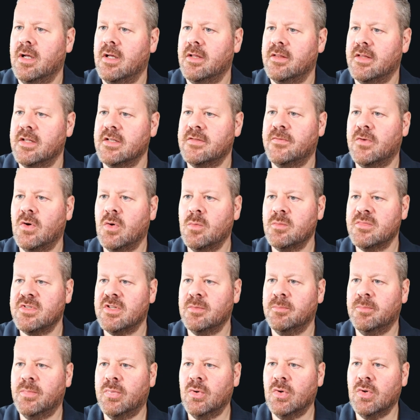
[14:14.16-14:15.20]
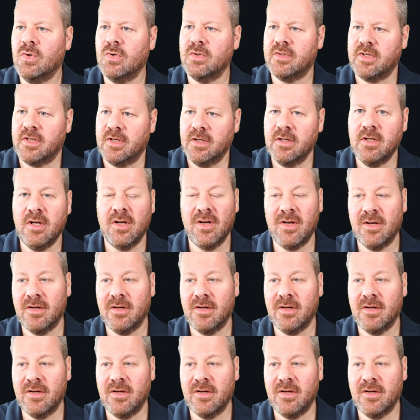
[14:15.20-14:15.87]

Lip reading: This forms the border